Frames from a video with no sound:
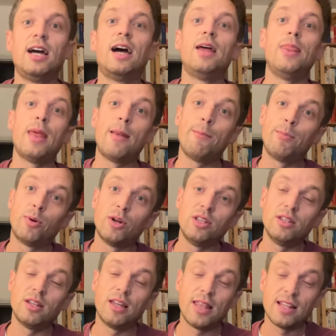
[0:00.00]
and then point
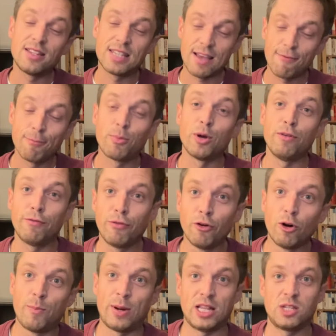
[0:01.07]
and then seven point
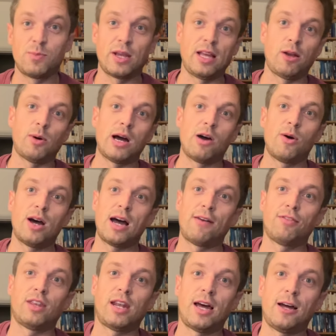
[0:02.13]
four pence per kilowatt hour
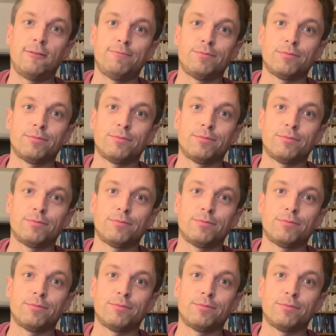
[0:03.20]
after that.